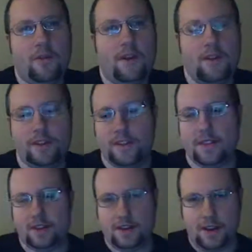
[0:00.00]
Uh,
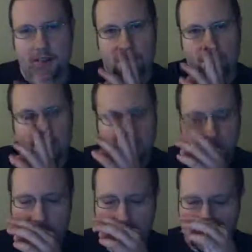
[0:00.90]
there's uh,
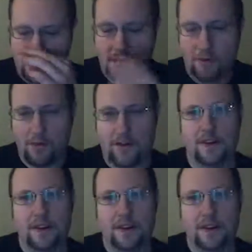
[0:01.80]
the part where